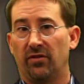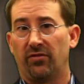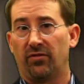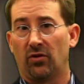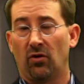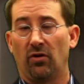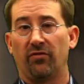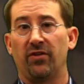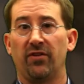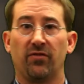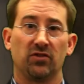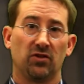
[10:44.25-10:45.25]
the current
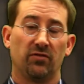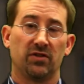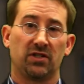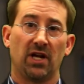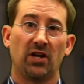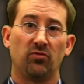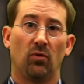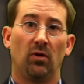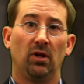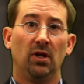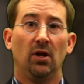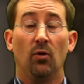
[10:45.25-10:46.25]
fee-for-service schedule,